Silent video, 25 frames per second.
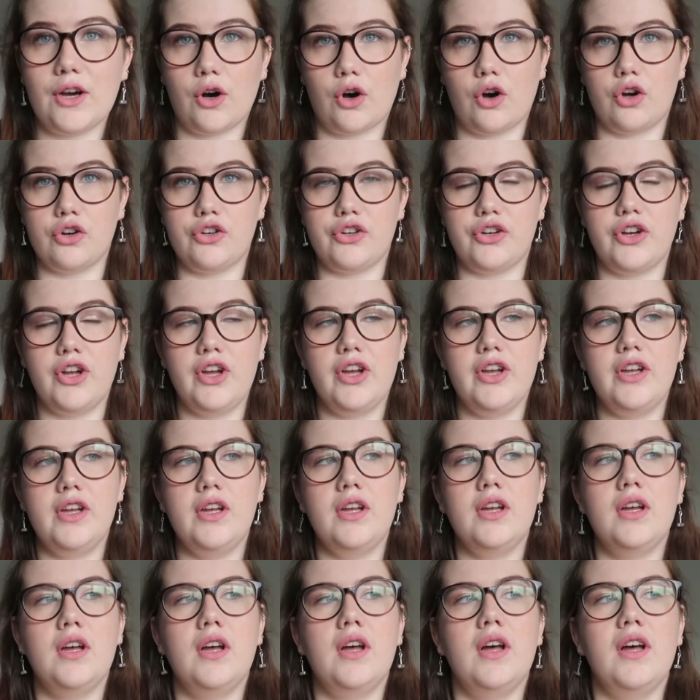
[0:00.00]
on
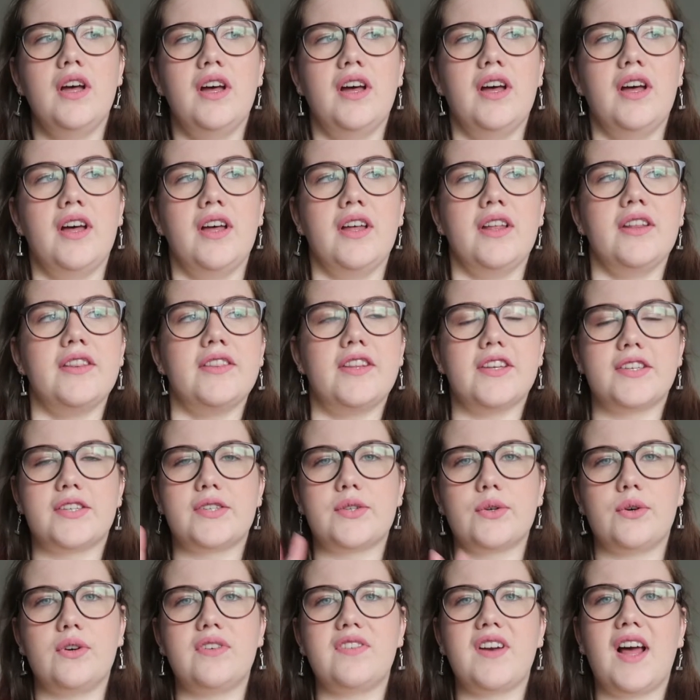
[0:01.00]
the
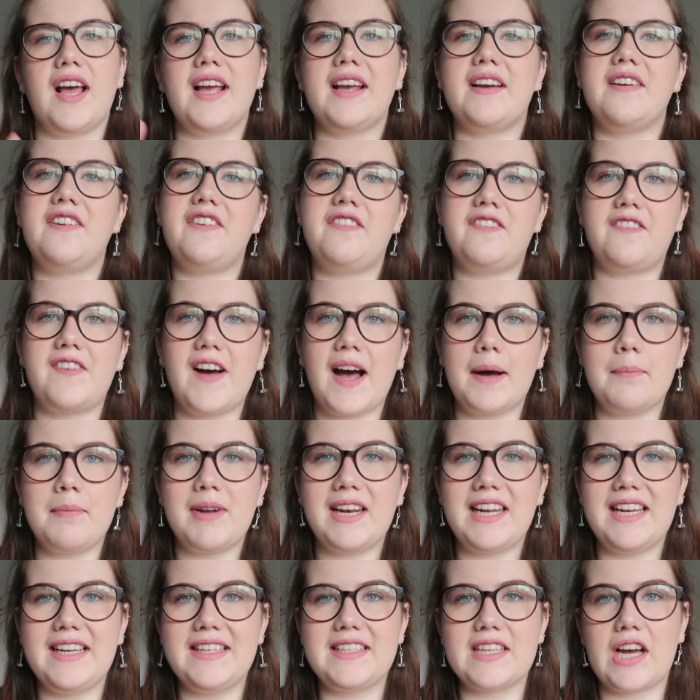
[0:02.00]
sort of like
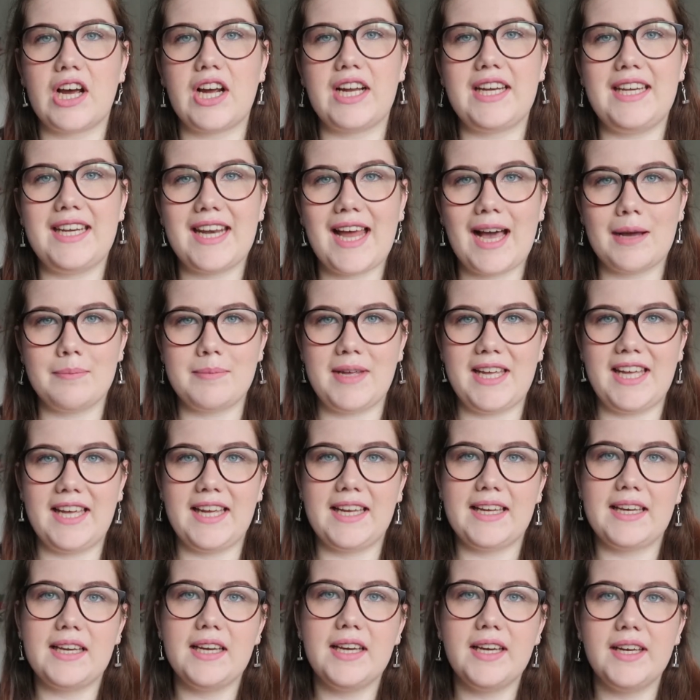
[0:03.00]
family
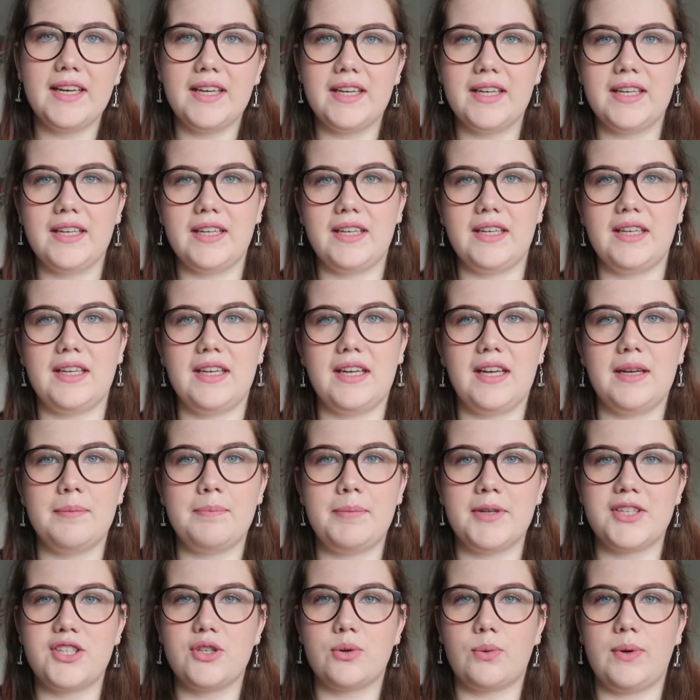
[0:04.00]
dynamic
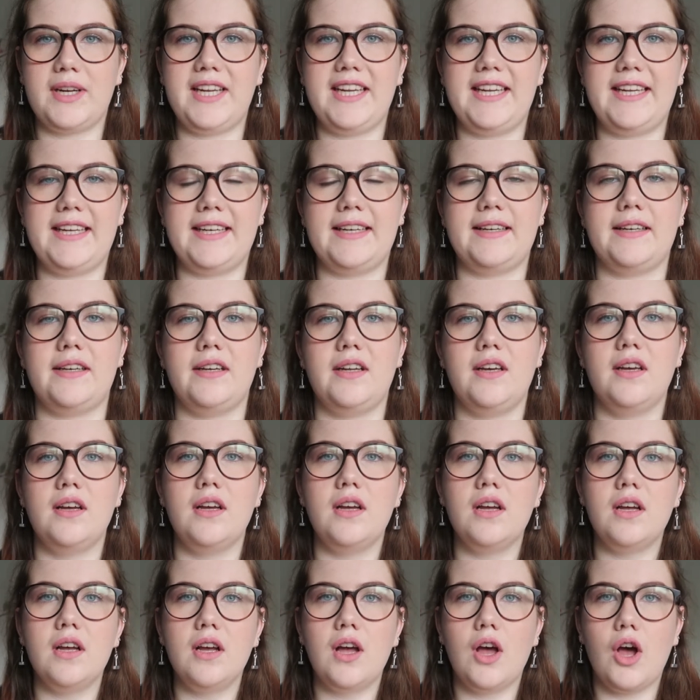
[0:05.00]
between
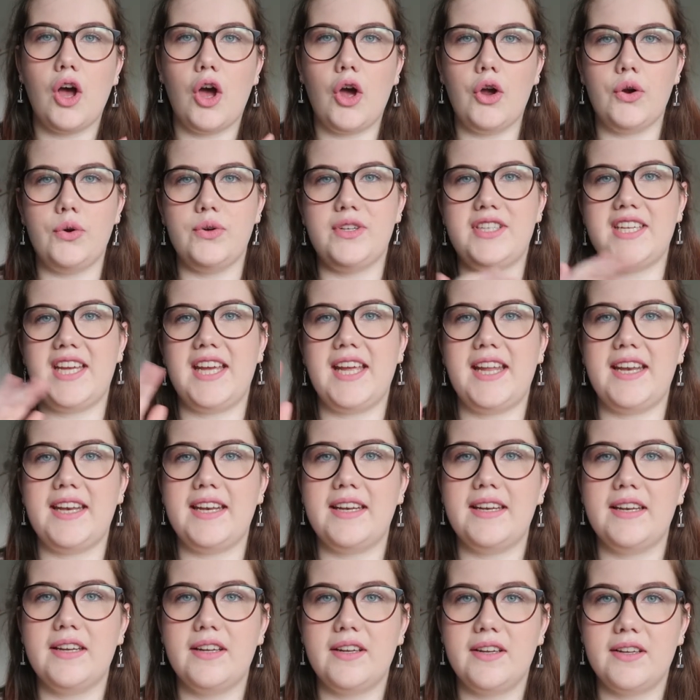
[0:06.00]

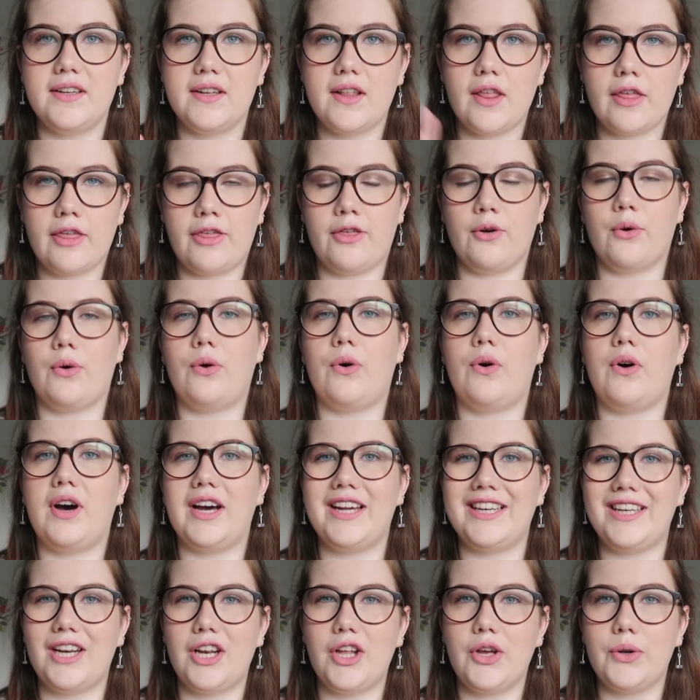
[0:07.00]
Odin, Thor
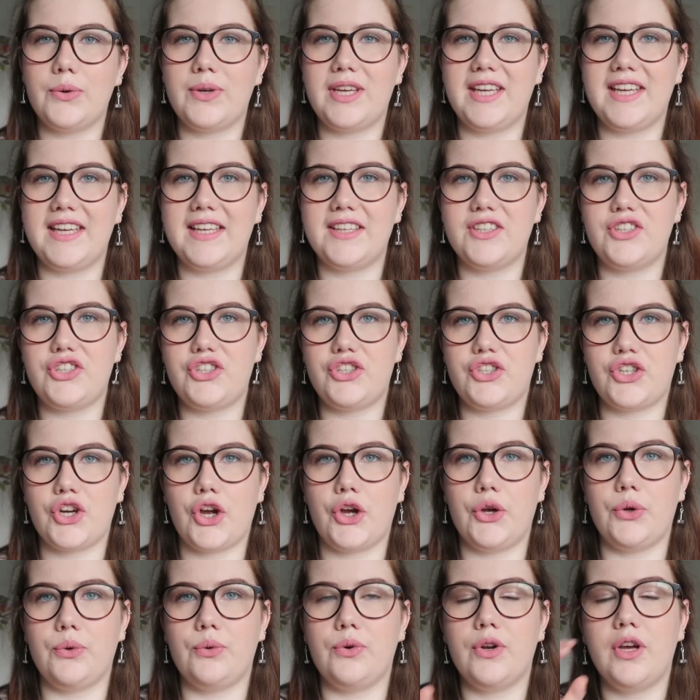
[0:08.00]
and Loki is
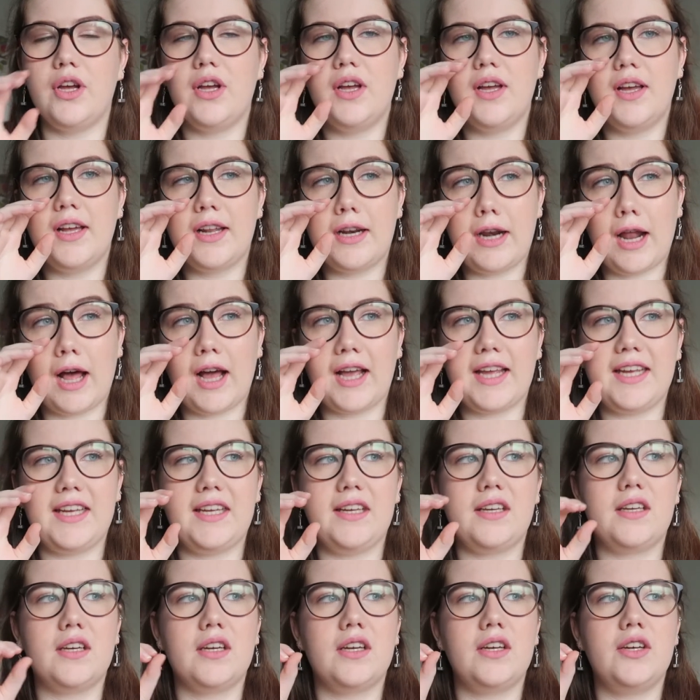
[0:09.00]
shown.
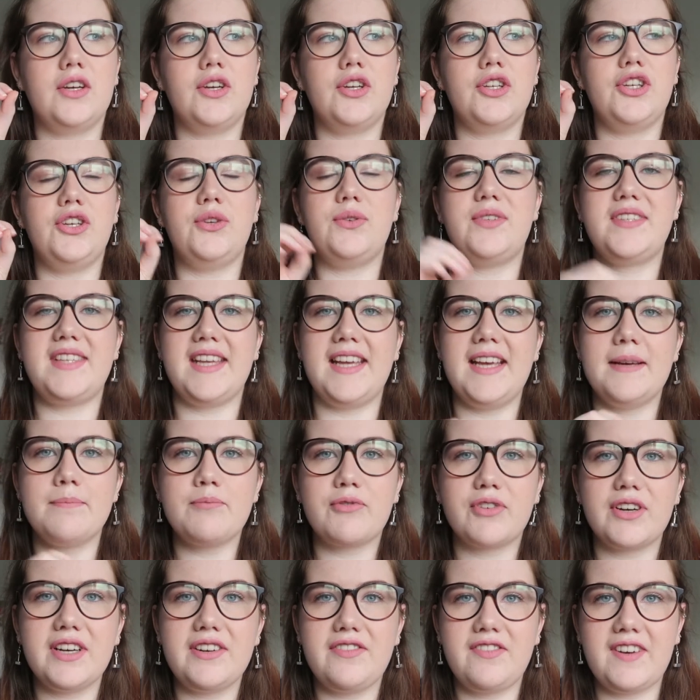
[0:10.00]
Like, you see it
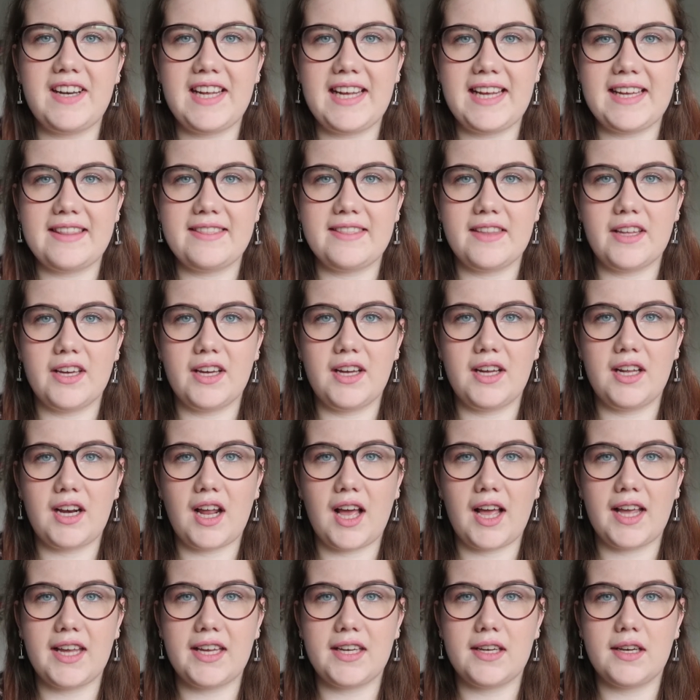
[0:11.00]
briefly in the,
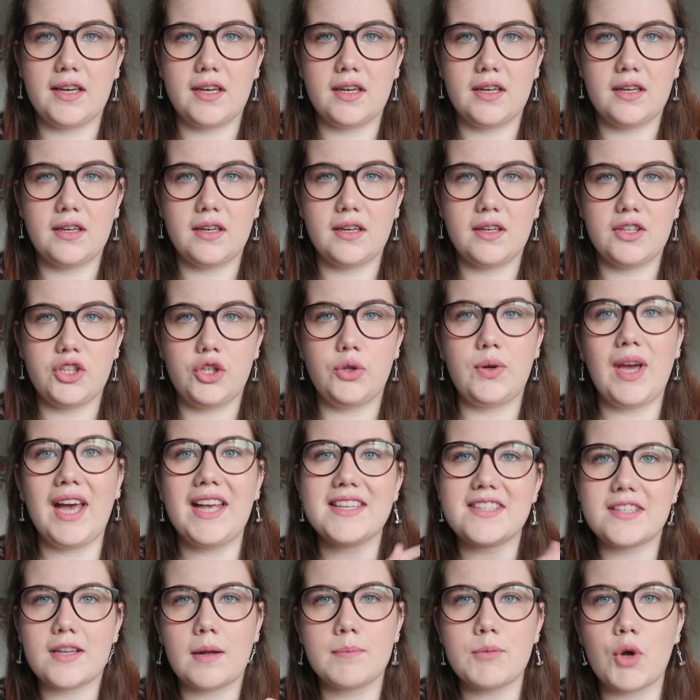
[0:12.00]
like, you
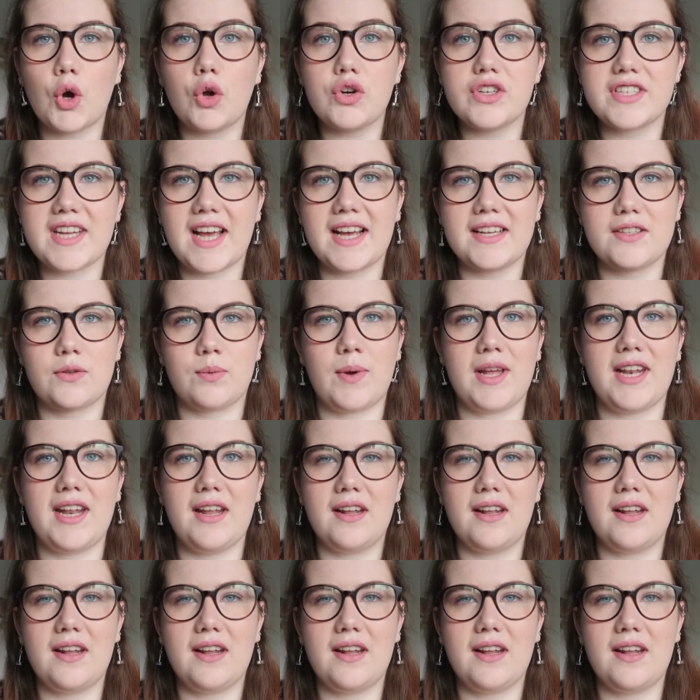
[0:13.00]
get some context